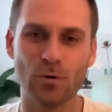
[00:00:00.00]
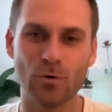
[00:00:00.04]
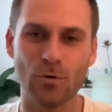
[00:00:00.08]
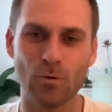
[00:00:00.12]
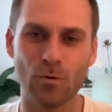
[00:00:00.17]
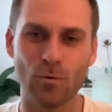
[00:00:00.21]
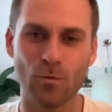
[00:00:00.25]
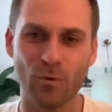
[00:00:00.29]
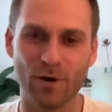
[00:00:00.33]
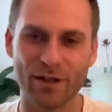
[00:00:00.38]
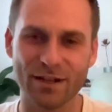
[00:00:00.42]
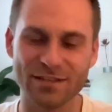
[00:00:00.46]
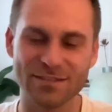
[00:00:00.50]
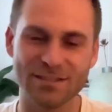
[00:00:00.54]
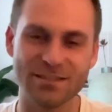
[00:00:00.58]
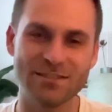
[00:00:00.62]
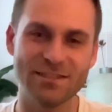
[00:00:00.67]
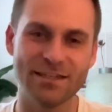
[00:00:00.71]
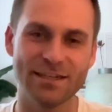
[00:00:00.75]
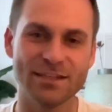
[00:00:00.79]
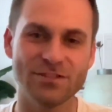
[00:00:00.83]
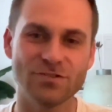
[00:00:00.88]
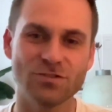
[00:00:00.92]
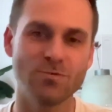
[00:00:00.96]
What does it
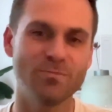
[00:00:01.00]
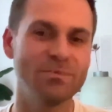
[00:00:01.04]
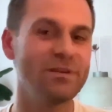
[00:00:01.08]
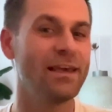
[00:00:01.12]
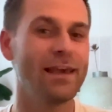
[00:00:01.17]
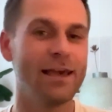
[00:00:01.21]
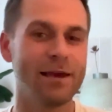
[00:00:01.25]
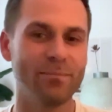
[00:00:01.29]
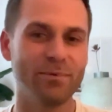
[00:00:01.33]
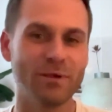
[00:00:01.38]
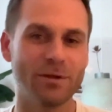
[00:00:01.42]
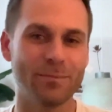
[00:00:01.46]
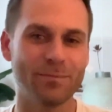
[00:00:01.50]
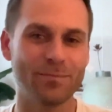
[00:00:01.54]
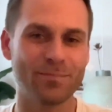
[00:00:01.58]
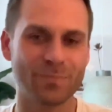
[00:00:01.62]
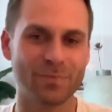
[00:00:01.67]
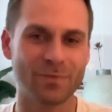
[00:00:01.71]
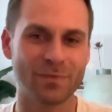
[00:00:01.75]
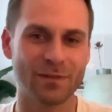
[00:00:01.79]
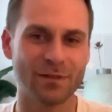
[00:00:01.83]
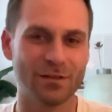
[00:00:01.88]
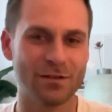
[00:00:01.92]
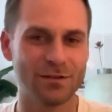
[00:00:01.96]
take to be happy?
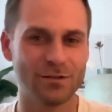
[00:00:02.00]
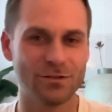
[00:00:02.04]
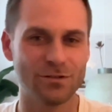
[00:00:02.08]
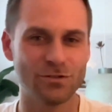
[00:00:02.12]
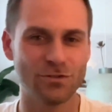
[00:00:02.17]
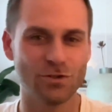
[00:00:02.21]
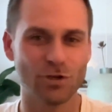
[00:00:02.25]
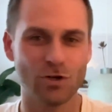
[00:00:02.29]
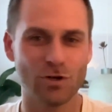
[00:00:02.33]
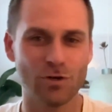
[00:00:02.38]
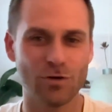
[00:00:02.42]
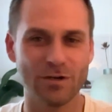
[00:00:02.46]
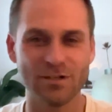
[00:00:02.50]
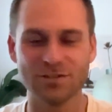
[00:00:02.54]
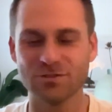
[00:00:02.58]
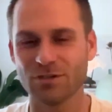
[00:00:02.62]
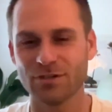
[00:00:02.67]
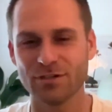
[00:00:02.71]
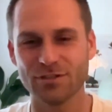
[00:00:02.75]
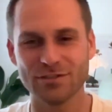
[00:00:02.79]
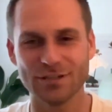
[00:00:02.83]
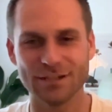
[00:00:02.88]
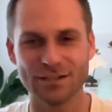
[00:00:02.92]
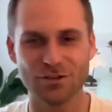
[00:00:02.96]
So I
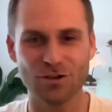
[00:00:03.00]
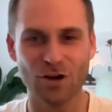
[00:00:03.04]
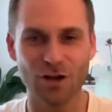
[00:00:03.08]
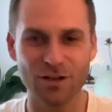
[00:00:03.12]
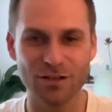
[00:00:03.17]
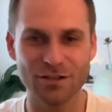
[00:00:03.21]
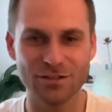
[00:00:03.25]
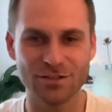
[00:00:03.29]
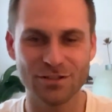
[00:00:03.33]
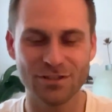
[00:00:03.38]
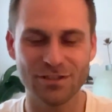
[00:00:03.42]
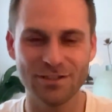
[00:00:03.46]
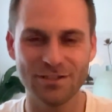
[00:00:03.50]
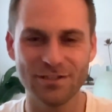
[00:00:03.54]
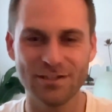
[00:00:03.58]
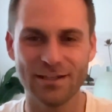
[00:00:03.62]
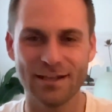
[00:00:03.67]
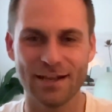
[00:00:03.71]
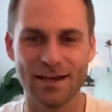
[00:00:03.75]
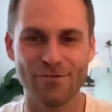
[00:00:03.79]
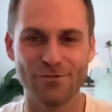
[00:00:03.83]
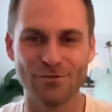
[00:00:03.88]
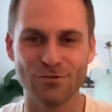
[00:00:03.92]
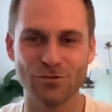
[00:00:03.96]
studied psychology, and
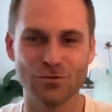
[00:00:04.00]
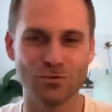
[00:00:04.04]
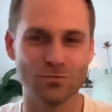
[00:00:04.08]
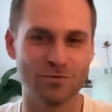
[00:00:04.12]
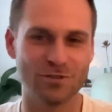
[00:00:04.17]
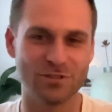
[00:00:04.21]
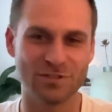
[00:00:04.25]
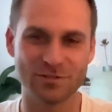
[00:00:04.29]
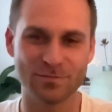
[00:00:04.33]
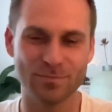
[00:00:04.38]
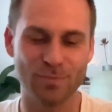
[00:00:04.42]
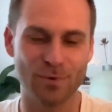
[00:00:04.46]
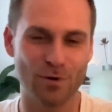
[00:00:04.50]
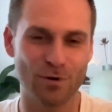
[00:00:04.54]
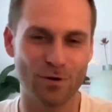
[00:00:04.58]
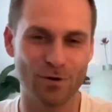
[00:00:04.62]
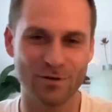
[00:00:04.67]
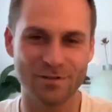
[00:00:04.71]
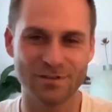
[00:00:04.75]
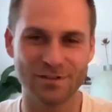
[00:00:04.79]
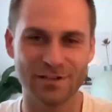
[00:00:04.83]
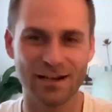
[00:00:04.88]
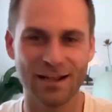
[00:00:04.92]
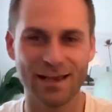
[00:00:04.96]
I was doing
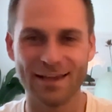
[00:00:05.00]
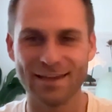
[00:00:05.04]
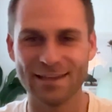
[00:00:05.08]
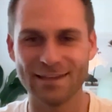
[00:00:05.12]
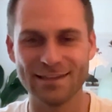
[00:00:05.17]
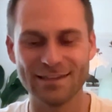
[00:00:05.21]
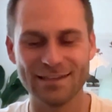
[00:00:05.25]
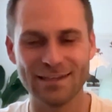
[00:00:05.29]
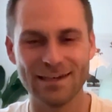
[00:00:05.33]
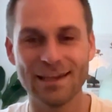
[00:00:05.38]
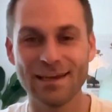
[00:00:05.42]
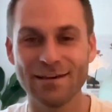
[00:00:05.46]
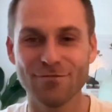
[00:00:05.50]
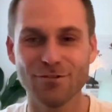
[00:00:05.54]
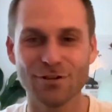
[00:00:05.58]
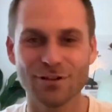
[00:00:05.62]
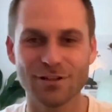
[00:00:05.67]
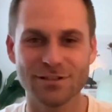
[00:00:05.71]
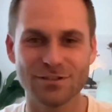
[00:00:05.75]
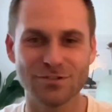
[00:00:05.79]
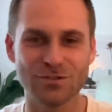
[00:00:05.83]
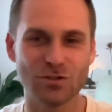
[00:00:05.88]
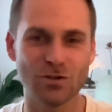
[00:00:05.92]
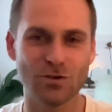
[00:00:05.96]
sports at like elite level
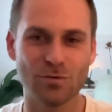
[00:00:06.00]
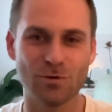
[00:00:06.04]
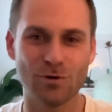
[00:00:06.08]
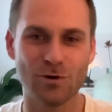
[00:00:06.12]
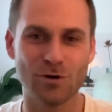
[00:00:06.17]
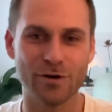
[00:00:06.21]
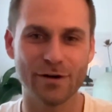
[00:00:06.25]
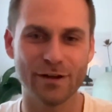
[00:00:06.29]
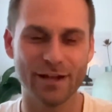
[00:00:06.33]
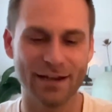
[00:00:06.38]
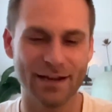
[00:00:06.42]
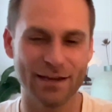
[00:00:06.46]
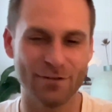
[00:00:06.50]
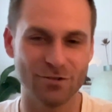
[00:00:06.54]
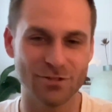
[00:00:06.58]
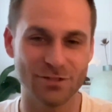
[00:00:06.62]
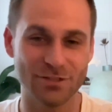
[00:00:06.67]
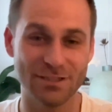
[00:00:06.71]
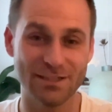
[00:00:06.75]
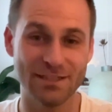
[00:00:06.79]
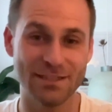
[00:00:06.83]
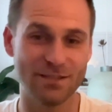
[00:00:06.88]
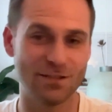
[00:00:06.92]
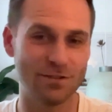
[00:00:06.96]
and so on. And I was
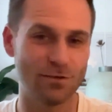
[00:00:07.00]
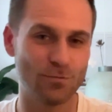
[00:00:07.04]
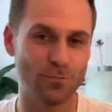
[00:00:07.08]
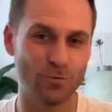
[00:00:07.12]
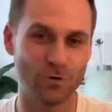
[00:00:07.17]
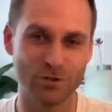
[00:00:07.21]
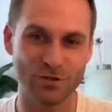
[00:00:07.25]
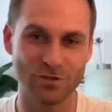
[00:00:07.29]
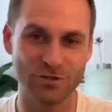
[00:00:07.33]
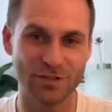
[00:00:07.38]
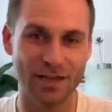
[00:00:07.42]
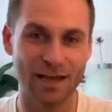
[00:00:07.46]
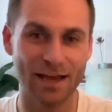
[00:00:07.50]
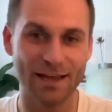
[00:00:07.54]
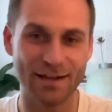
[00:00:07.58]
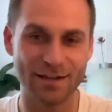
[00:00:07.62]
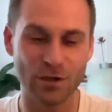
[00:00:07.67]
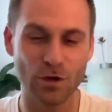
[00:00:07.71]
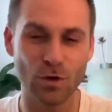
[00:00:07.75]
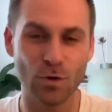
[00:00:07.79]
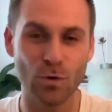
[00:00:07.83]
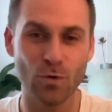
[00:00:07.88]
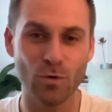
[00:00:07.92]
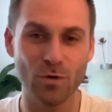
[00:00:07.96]
eating the worst diet. The
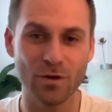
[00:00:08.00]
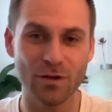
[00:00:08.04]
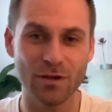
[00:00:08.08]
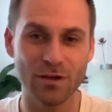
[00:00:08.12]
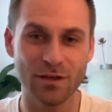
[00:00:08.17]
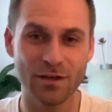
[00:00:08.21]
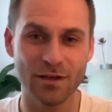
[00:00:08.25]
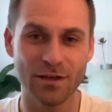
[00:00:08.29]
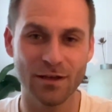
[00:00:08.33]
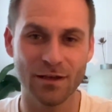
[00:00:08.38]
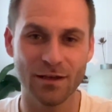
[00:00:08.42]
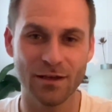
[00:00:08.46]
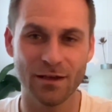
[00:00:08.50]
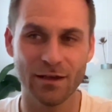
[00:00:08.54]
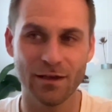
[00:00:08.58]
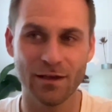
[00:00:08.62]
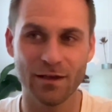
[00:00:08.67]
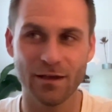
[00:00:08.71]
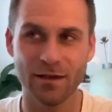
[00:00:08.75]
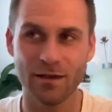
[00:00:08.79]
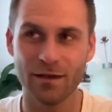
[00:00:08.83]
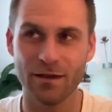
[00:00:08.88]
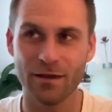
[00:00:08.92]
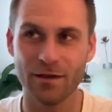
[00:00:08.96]
only
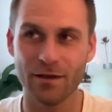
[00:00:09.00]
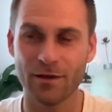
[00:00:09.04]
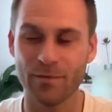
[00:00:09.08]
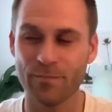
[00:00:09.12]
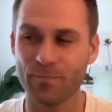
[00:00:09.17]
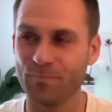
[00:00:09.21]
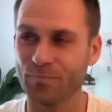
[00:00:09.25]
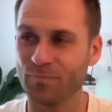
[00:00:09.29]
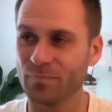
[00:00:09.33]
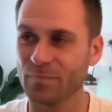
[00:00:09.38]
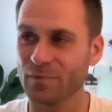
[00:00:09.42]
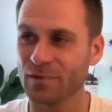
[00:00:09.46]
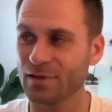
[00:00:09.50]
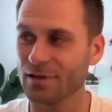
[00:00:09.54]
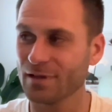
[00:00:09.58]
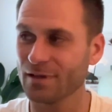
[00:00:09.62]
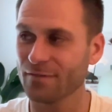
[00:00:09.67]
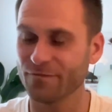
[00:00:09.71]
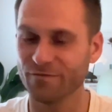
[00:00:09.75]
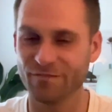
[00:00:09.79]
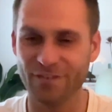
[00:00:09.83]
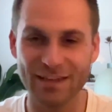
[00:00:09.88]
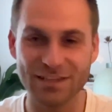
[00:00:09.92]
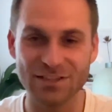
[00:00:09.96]

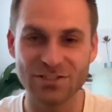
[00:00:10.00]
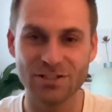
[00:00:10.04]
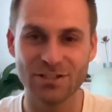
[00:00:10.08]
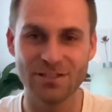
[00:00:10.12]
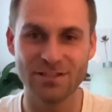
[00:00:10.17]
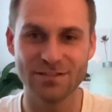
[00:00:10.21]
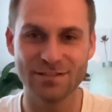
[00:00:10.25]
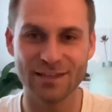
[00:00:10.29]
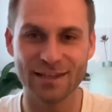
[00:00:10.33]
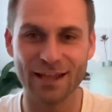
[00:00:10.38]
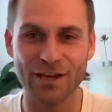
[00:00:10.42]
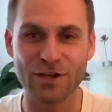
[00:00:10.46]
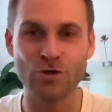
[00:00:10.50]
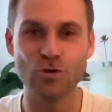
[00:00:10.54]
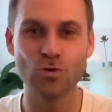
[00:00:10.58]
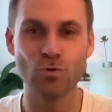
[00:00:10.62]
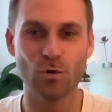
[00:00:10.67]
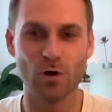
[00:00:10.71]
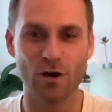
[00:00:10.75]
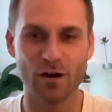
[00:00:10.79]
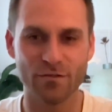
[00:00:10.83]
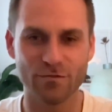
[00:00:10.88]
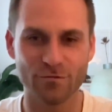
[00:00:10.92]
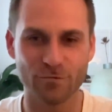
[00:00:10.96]
veggies that I knew
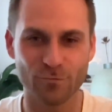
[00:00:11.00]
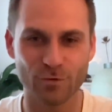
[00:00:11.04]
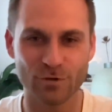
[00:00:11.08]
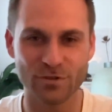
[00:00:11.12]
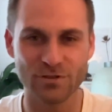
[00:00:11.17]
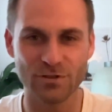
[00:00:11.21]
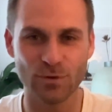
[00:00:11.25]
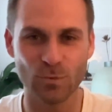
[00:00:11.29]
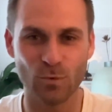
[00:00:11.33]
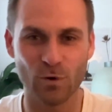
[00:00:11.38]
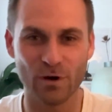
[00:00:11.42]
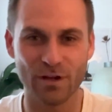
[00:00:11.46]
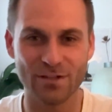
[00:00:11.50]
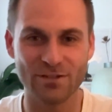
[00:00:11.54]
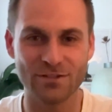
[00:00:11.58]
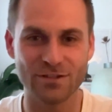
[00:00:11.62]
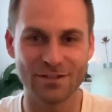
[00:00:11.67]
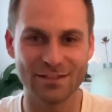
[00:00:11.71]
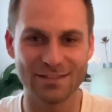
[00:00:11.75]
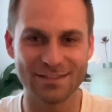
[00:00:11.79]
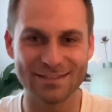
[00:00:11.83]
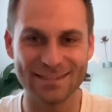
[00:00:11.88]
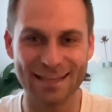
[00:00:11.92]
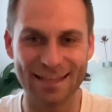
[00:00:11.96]
of was the ones on a
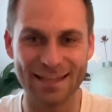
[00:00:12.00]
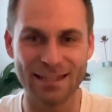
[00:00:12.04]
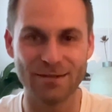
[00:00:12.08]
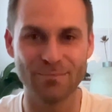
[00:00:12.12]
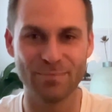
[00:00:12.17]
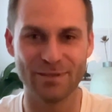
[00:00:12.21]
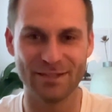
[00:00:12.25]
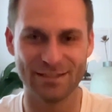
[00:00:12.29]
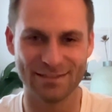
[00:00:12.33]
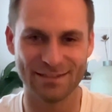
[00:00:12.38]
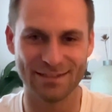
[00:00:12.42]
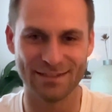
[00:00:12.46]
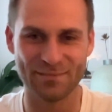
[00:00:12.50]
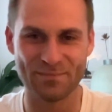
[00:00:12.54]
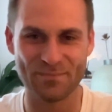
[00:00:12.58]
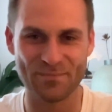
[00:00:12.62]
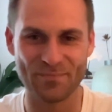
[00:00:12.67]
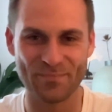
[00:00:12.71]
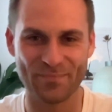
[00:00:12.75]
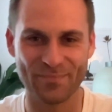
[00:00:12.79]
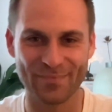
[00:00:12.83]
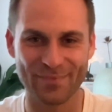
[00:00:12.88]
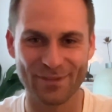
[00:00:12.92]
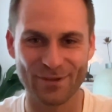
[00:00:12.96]
salad pizza
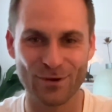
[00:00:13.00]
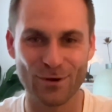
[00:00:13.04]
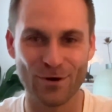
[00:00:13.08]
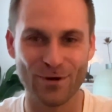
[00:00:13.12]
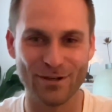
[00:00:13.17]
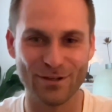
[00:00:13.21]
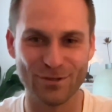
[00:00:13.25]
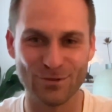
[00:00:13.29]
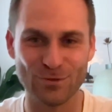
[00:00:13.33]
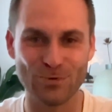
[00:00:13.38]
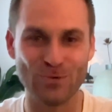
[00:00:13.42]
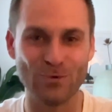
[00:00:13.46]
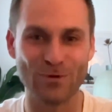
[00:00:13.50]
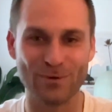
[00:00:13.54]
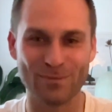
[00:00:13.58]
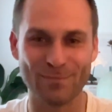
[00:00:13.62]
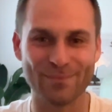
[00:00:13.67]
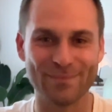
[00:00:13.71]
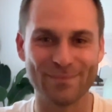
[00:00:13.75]
or in a durum.